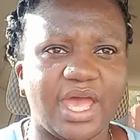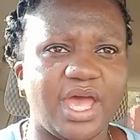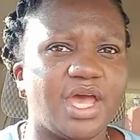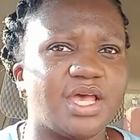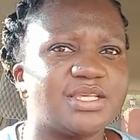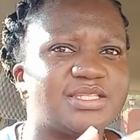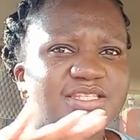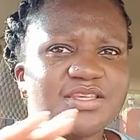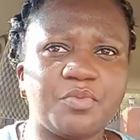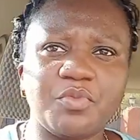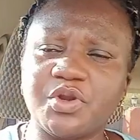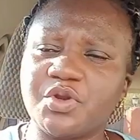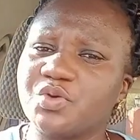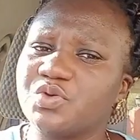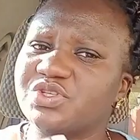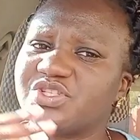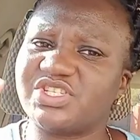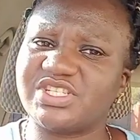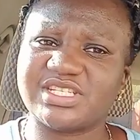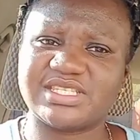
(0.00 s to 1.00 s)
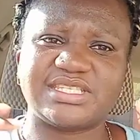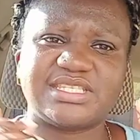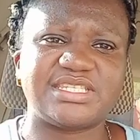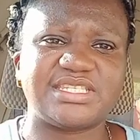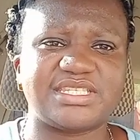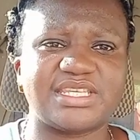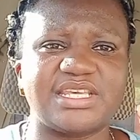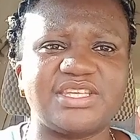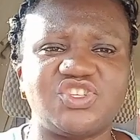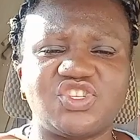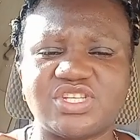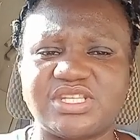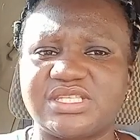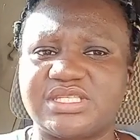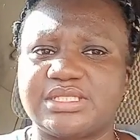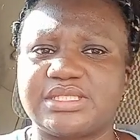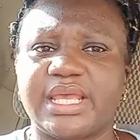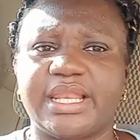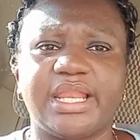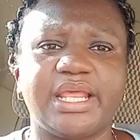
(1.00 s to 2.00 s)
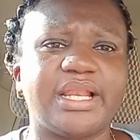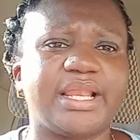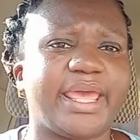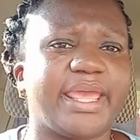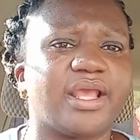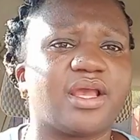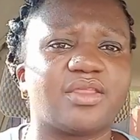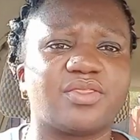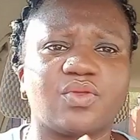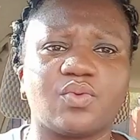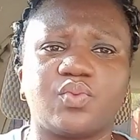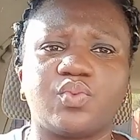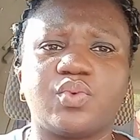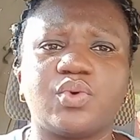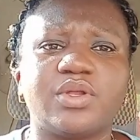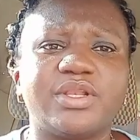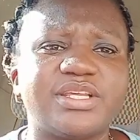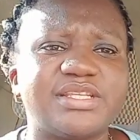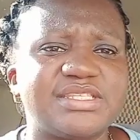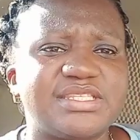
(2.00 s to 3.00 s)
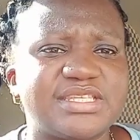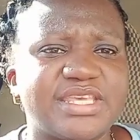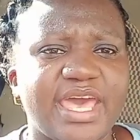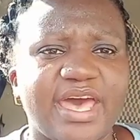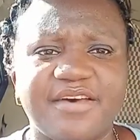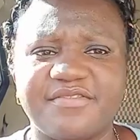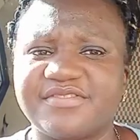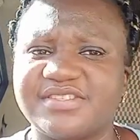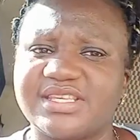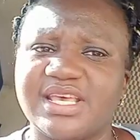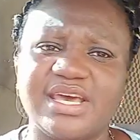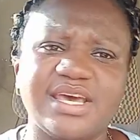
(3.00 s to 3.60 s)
Someone who's just just selling like the woolen scarves,